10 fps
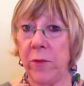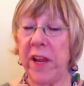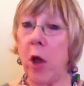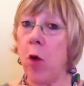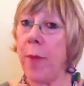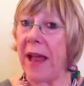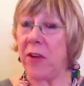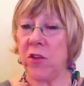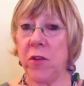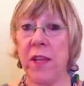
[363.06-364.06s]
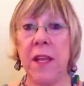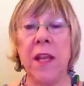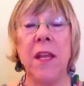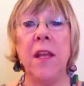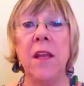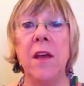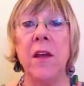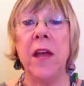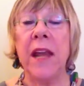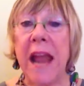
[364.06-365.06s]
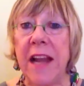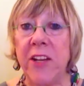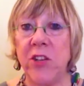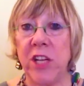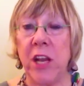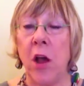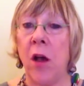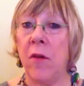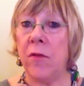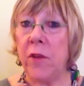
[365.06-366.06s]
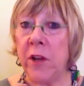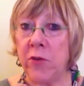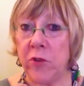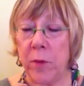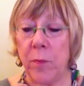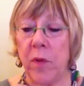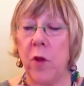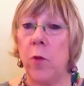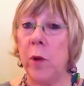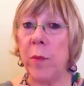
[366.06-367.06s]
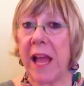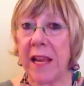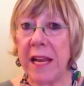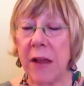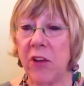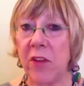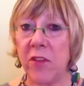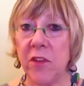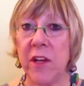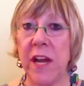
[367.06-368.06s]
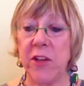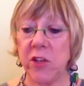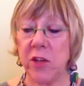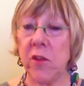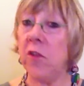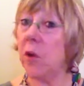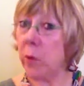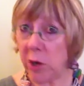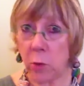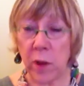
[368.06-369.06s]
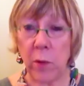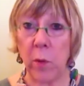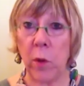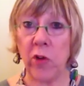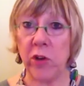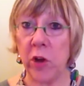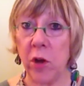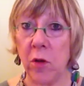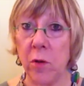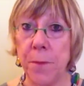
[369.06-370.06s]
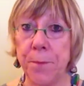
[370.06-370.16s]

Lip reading: we go back to the analogy of a trip, we plug in our destination so we know where we want to go.